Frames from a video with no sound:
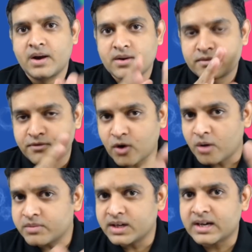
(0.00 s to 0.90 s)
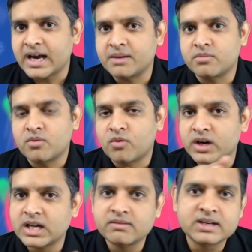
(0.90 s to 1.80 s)
From the time,
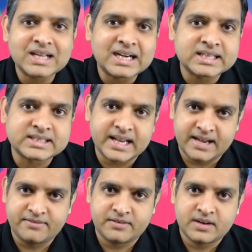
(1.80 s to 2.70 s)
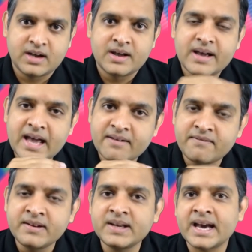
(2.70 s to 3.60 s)
whatever that is left,
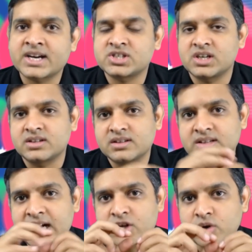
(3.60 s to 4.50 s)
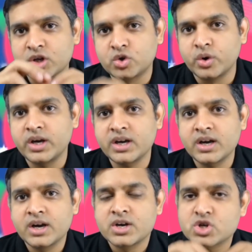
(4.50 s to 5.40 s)
every action that you are
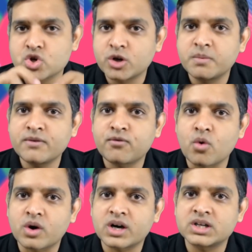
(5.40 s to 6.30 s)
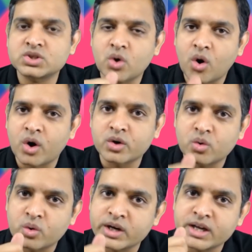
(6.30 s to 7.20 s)
doing should be focused on
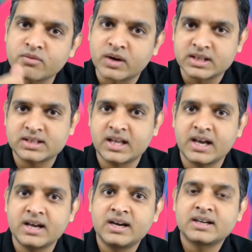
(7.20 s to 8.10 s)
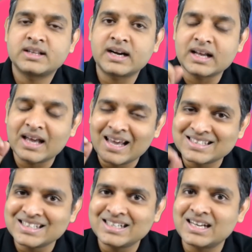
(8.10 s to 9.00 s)
only one thing, that
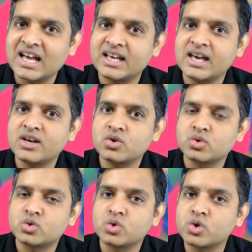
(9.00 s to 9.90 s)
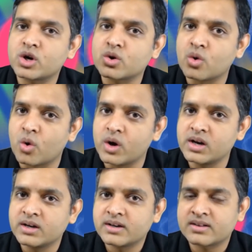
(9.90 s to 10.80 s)
is it taking you to your
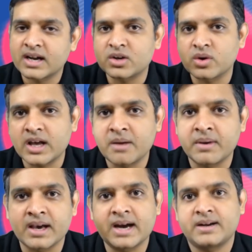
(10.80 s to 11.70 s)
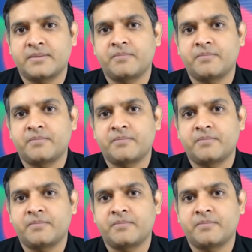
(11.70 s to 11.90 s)
goal that you are aiming at?